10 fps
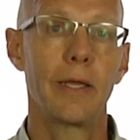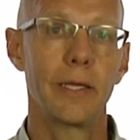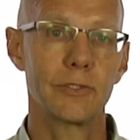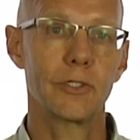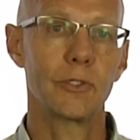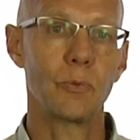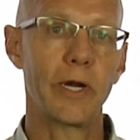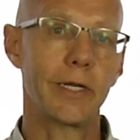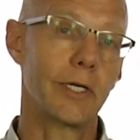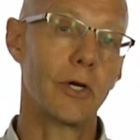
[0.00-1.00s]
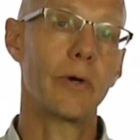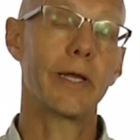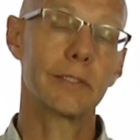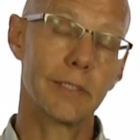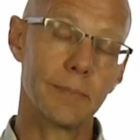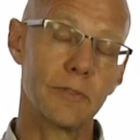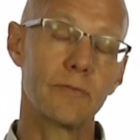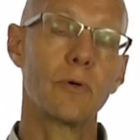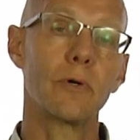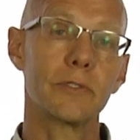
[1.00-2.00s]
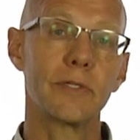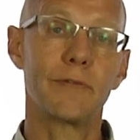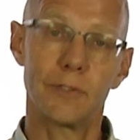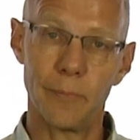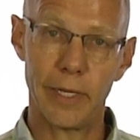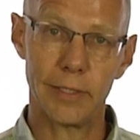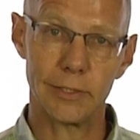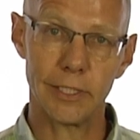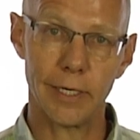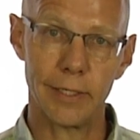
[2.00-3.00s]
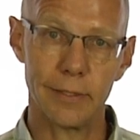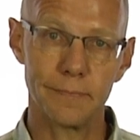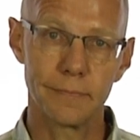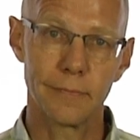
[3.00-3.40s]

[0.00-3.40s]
is a good way to go, except of course if it's made in China.